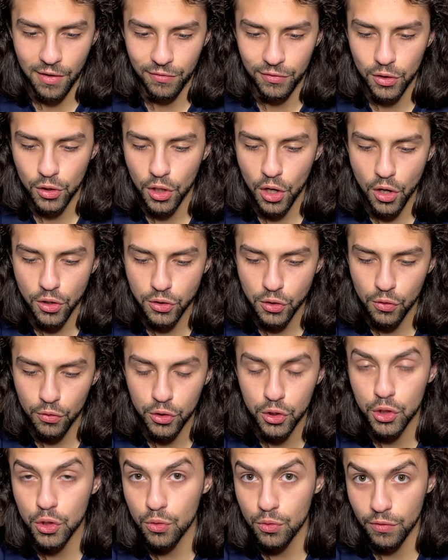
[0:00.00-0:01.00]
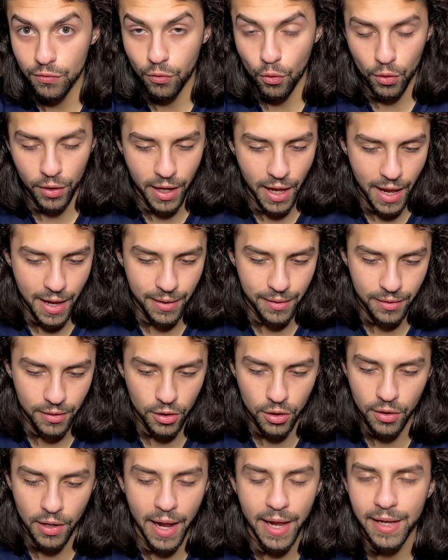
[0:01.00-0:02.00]
You can also shoot in 4K,
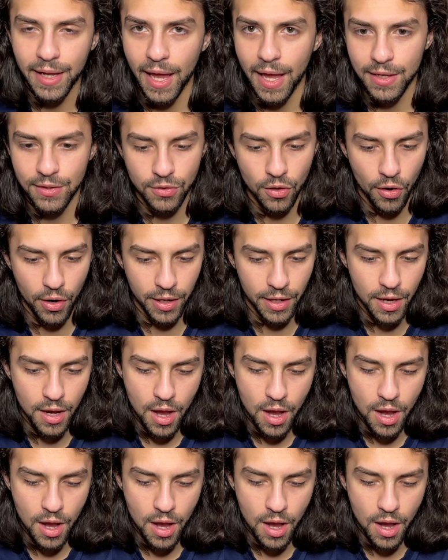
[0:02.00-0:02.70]
or 8K, sorry.